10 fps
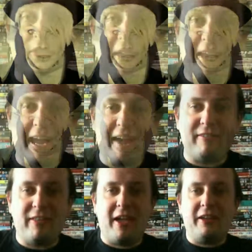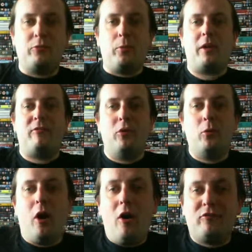There you have it. That is what I
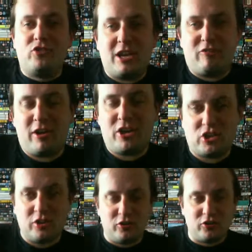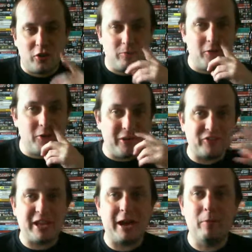thought of Generation Doom, the
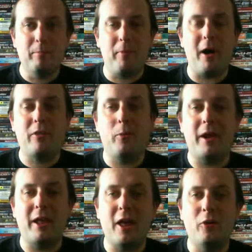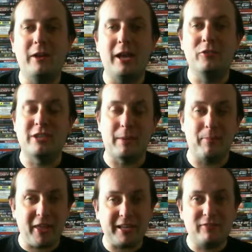newest album by the one and only Otep.
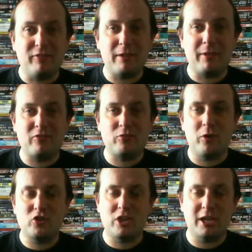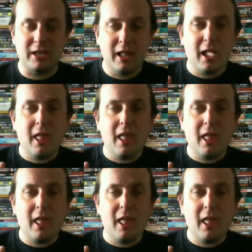Thank you very much for watching.